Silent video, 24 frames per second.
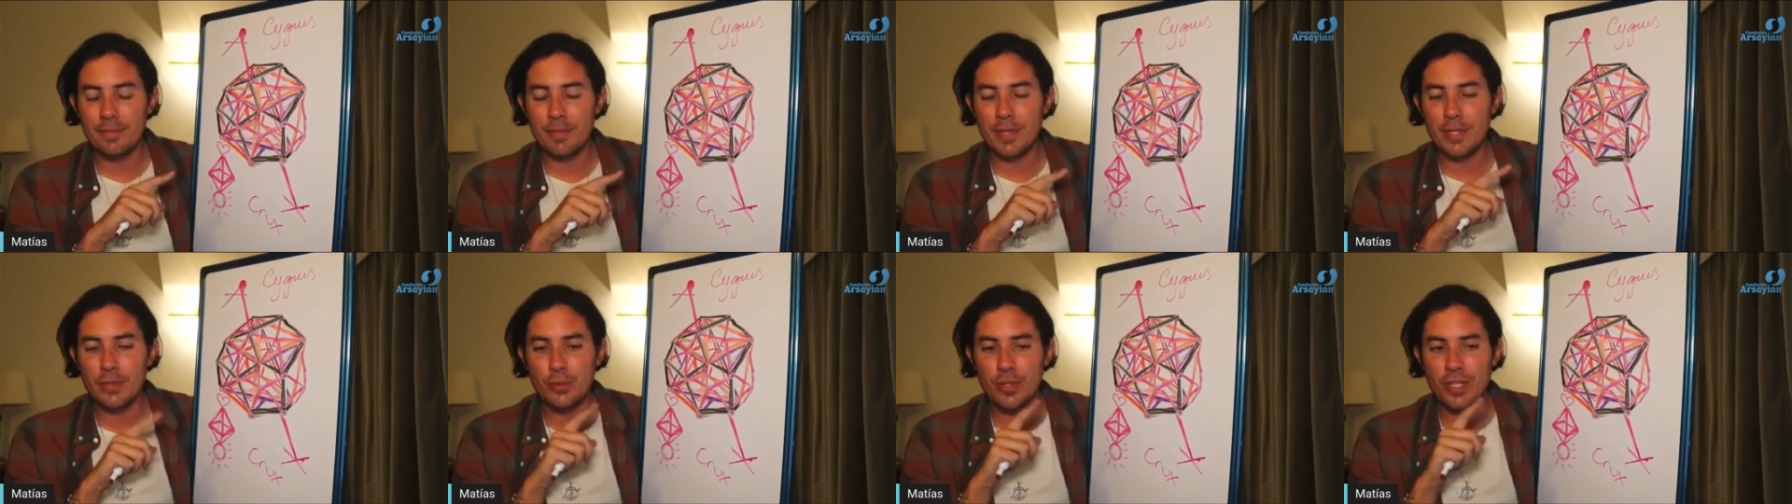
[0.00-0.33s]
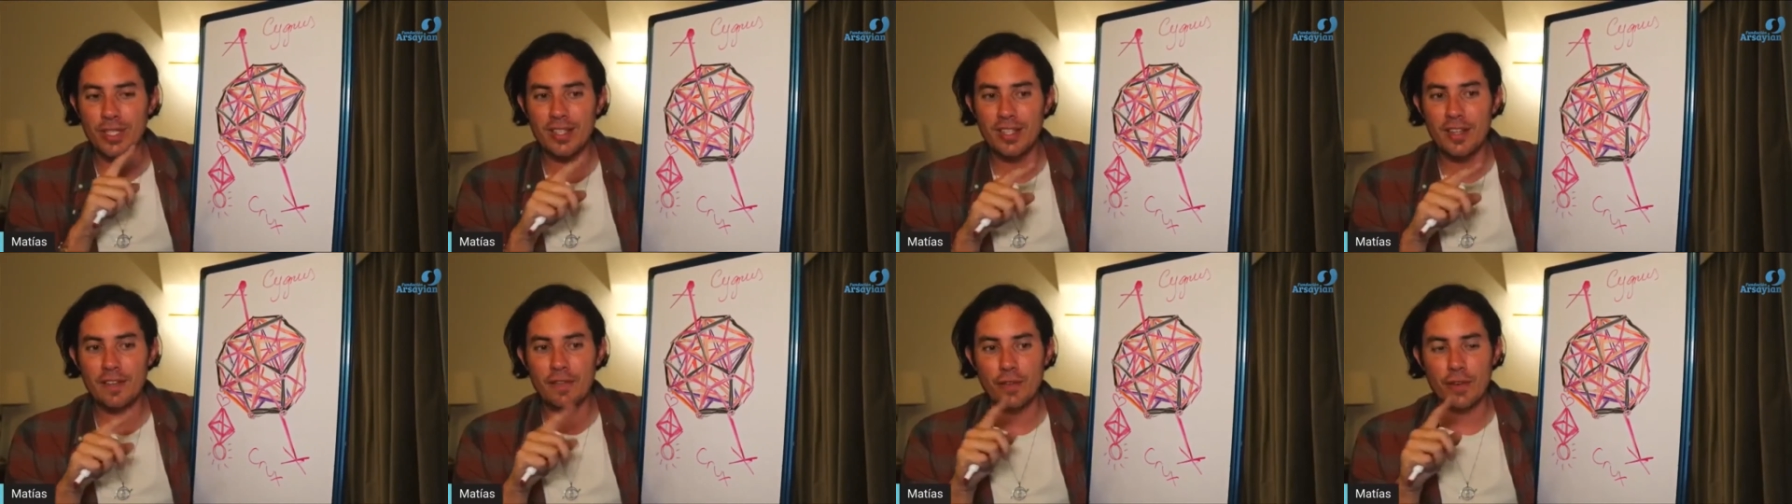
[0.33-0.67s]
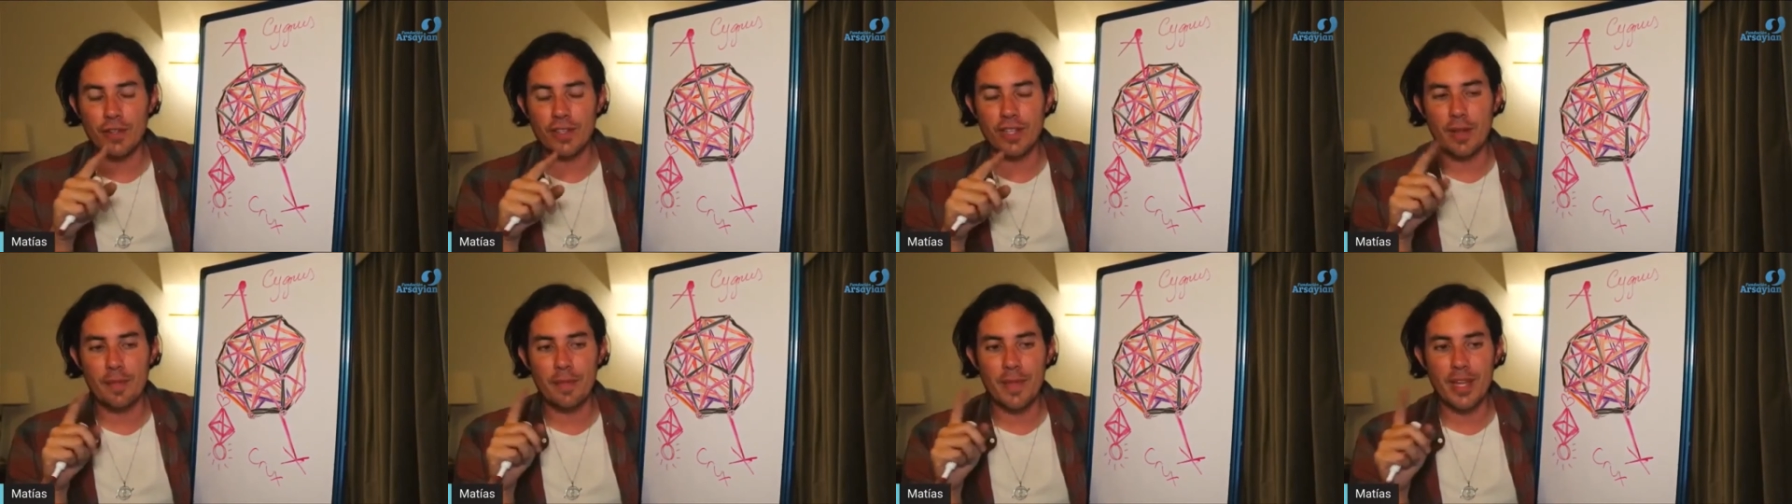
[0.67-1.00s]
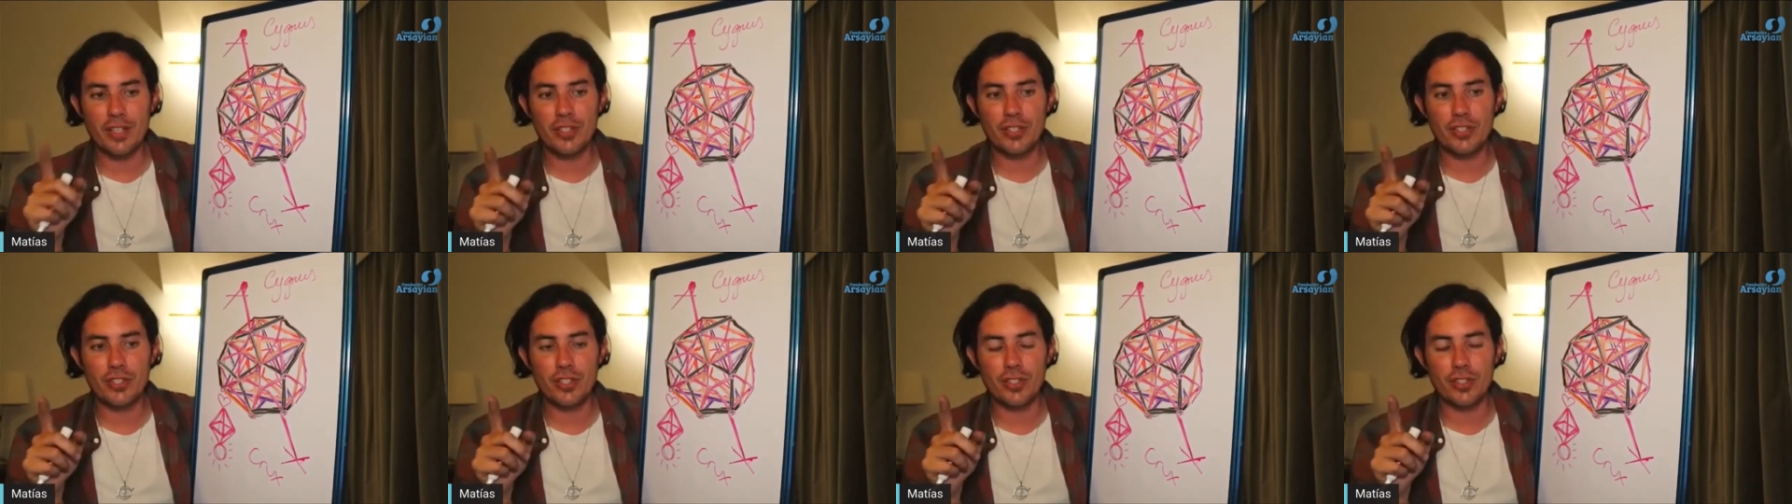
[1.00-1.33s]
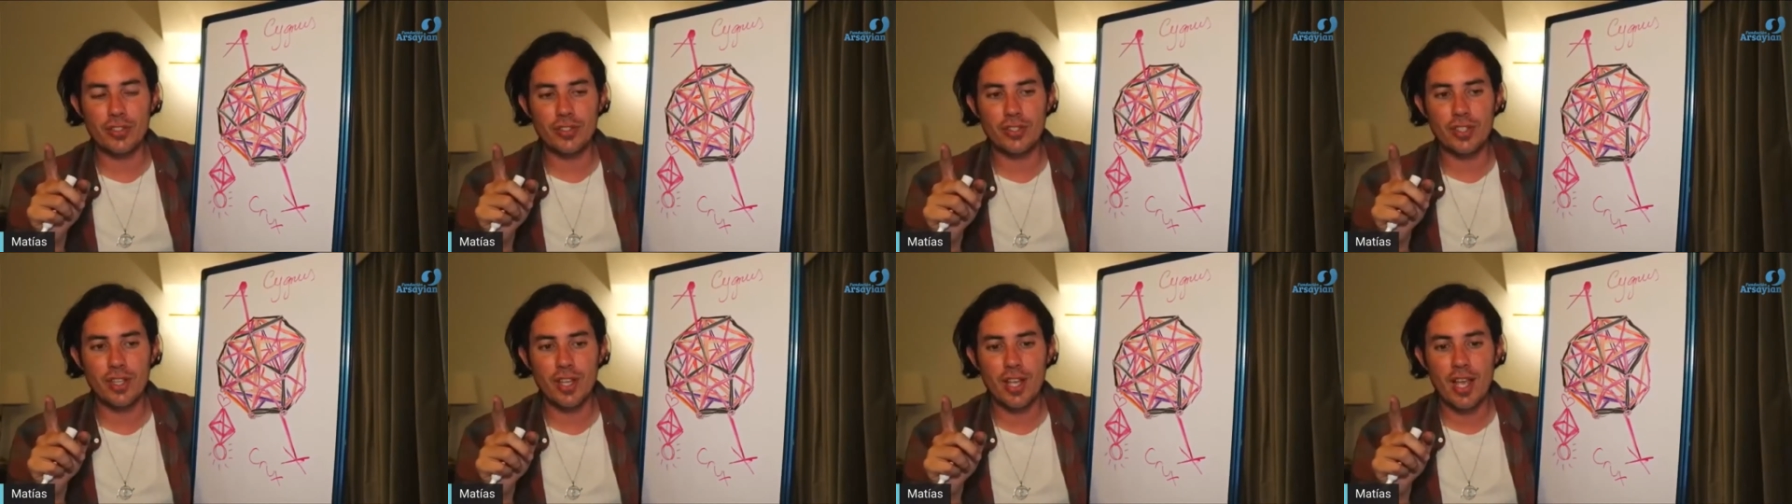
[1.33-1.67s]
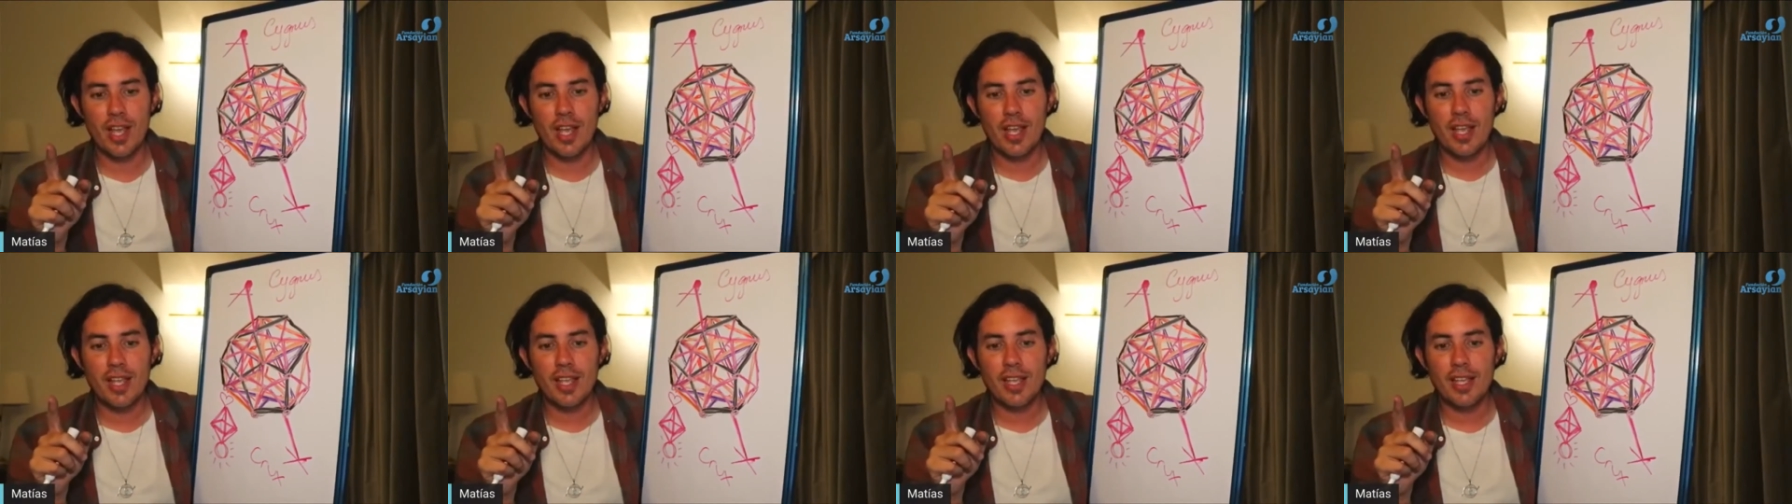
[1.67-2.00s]
between different dimensions
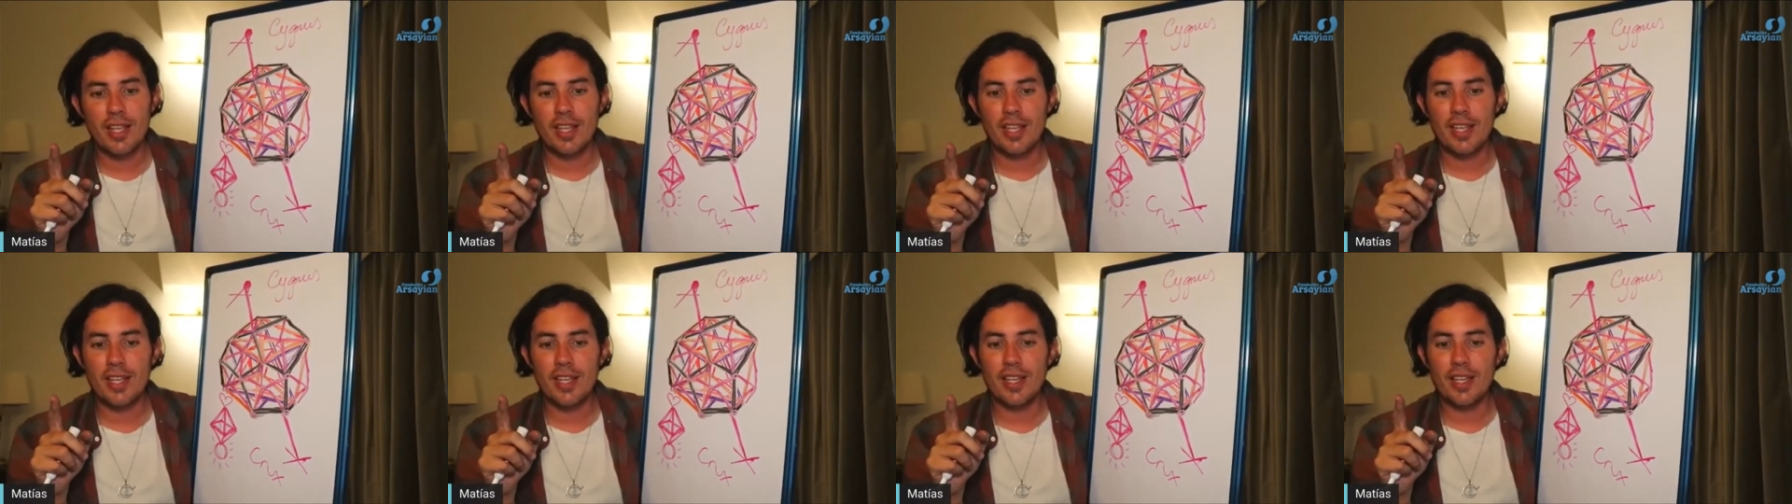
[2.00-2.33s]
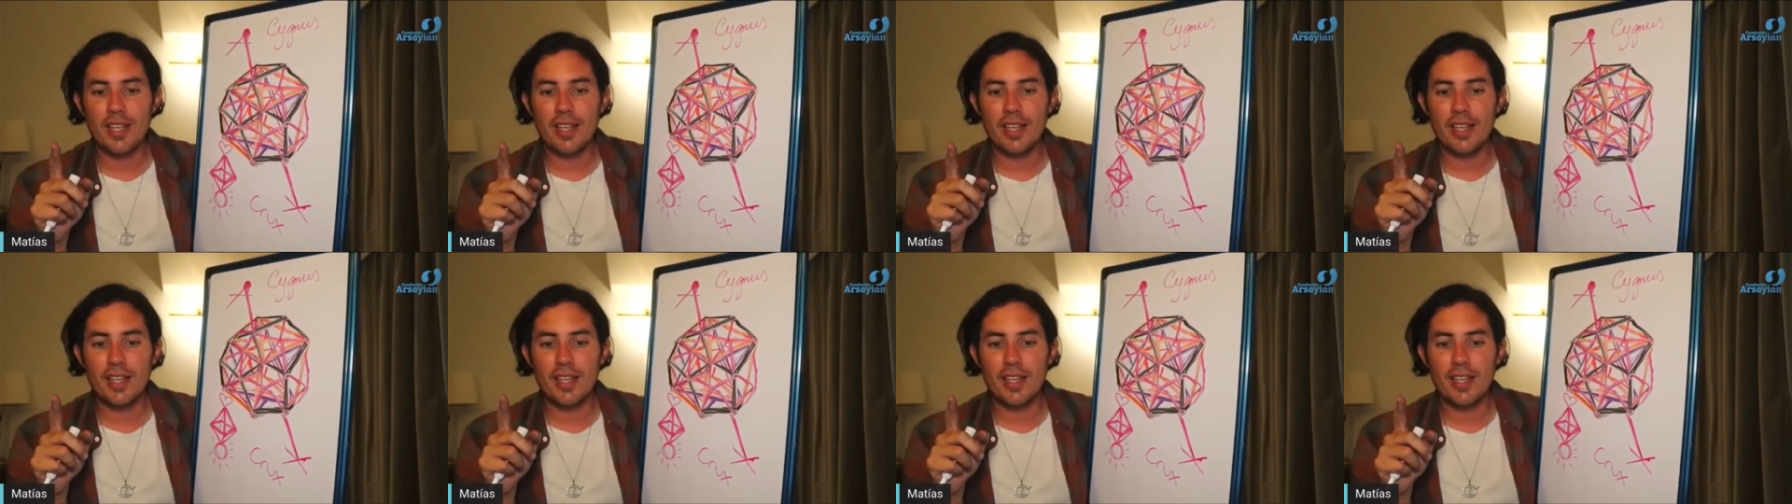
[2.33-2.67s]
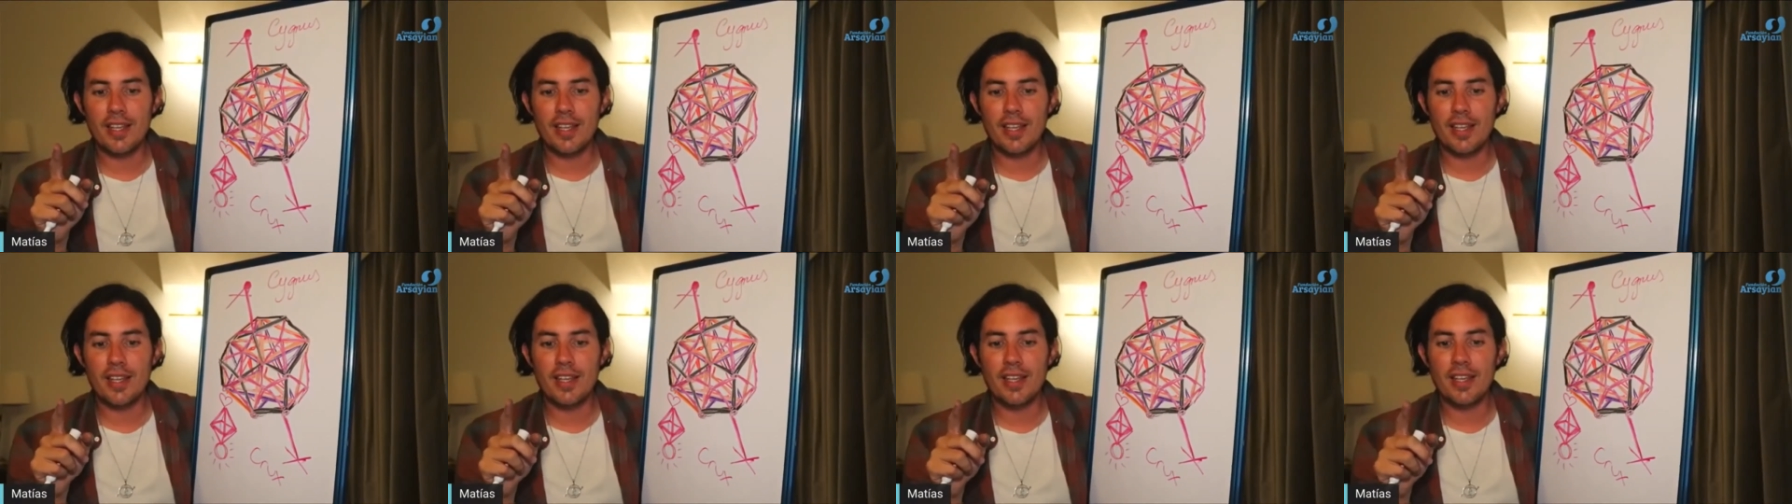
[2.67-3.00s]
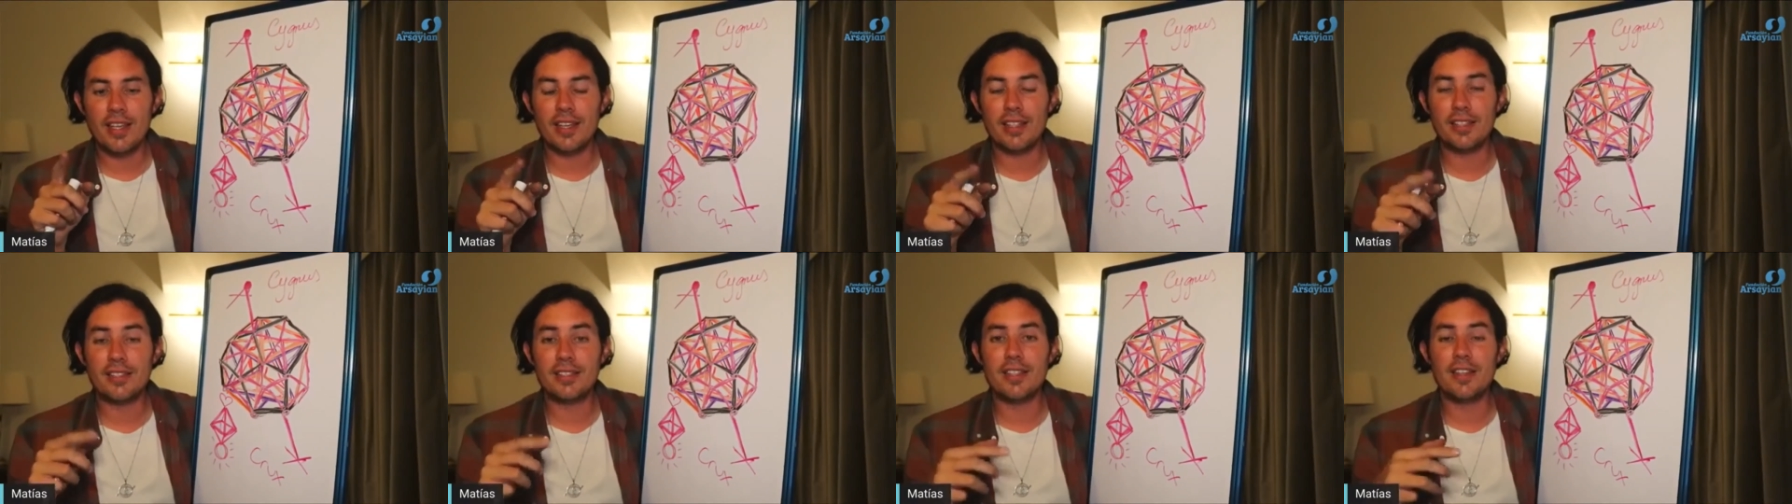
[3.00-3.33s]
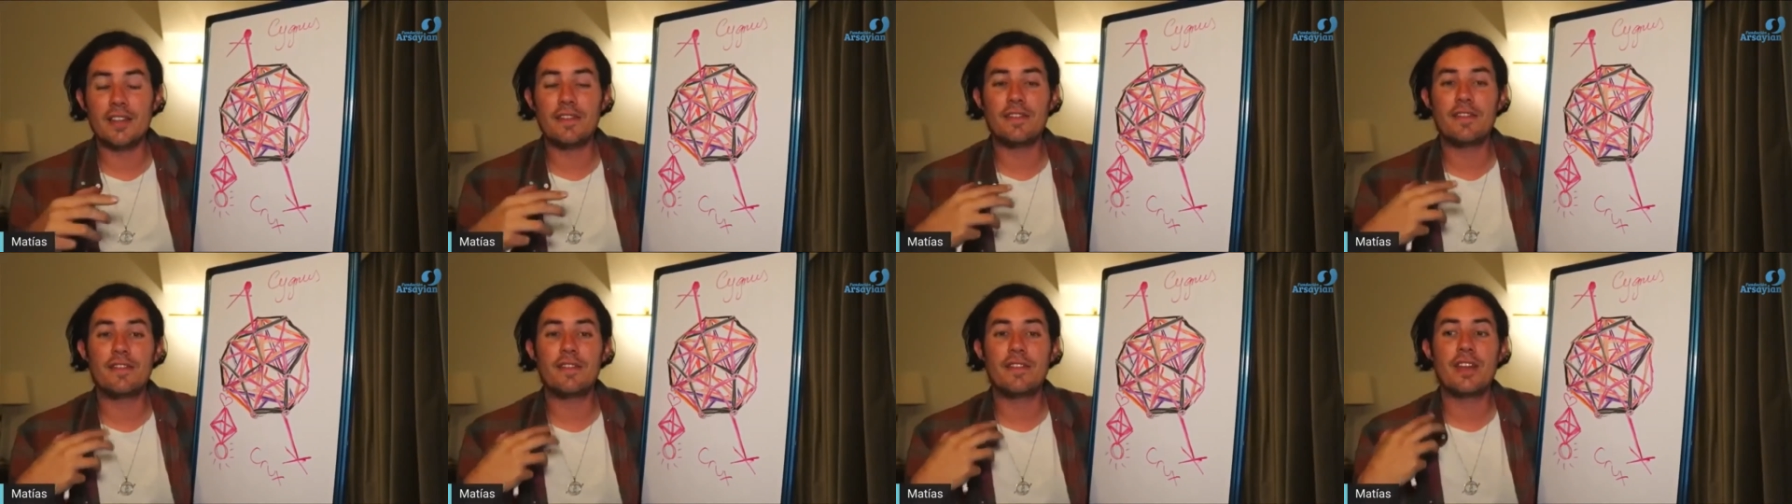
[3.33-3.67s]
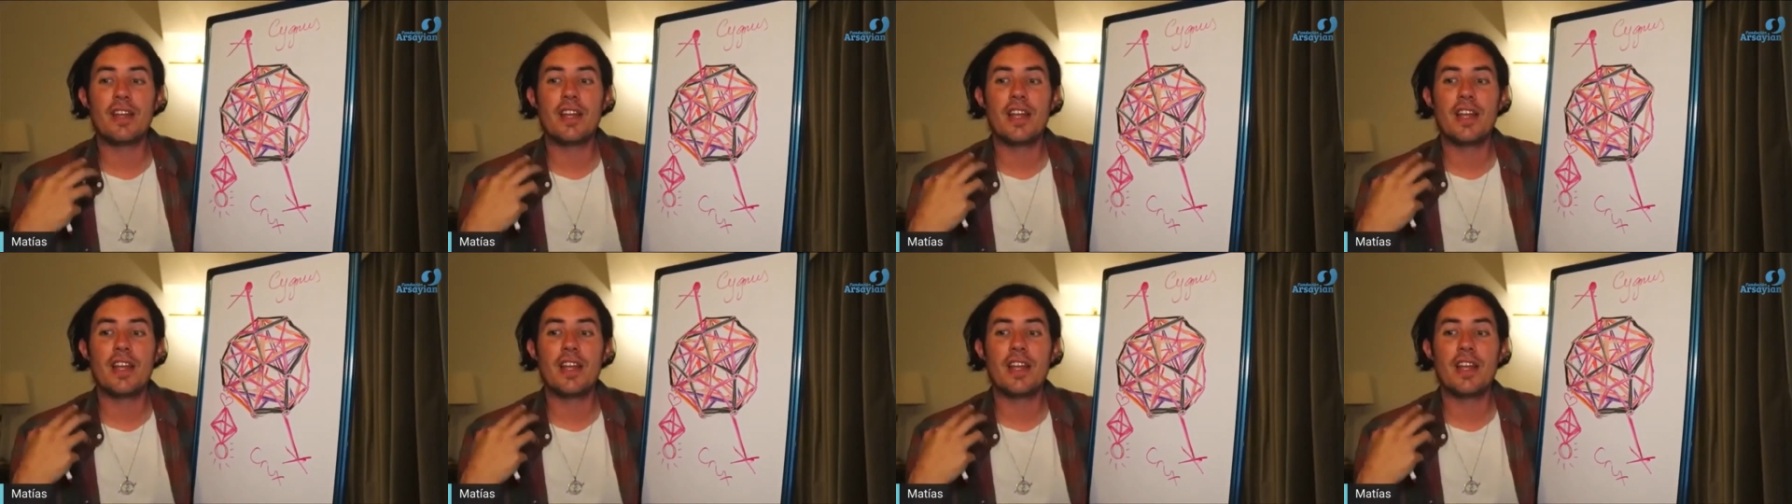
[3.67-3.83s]
is if